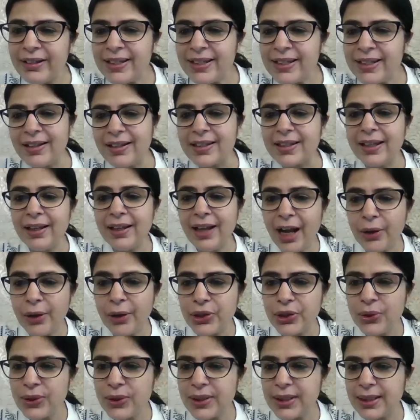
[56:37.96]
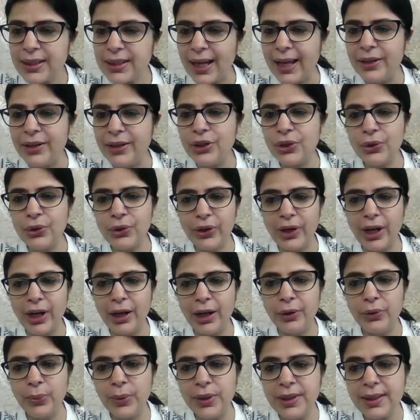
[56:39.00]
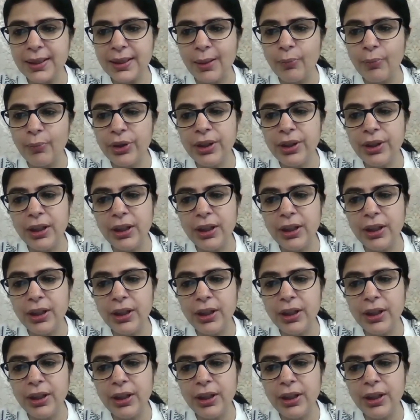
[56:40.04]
is asking, how do you stand your ground when someone